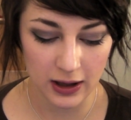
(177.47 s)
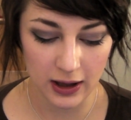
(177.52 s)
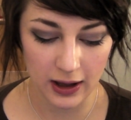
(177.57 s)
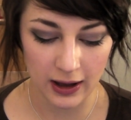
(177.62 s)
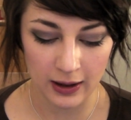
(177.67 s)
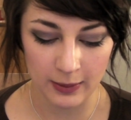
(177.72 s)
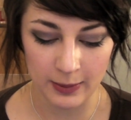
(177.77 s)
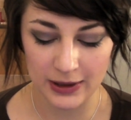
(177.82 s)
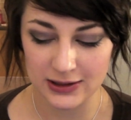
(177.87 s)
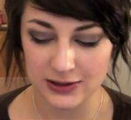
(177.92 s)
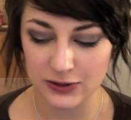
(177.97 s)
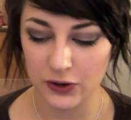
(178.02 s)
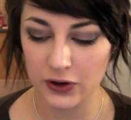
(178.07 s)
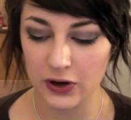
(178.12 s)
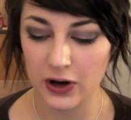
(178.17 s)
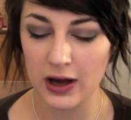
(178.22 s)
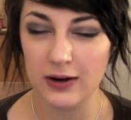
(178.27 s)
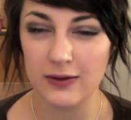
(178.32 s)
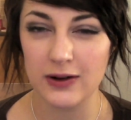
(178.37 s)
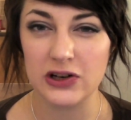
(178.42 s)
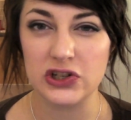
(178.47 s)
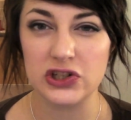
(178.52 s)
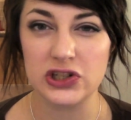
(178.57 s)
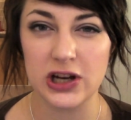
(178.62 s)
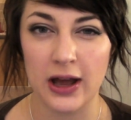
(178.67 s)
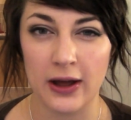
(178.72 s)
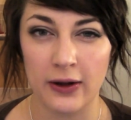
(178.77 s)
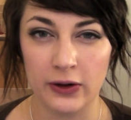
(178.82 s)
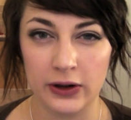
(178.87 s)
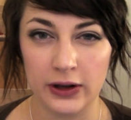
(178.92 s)
And it's got kind of a
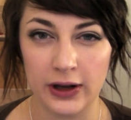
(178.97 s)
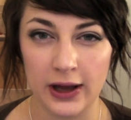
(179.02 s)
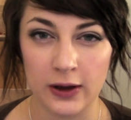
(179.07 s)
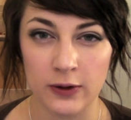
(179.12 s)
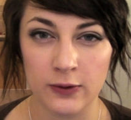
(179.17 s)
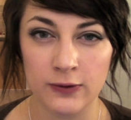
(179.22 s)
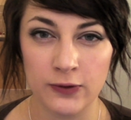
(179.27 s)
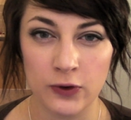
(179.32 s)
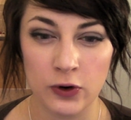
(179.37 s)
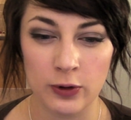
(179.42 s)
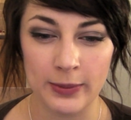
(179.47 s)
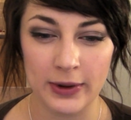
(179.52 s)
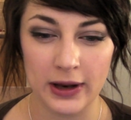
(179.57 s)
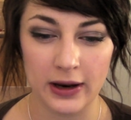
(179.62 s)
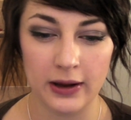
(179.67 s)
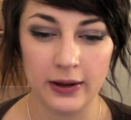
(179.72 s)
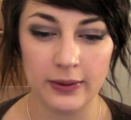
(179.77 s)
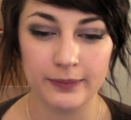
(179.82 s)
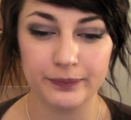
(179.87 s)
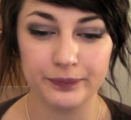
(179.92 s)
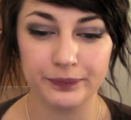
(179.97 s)
gel-like formula.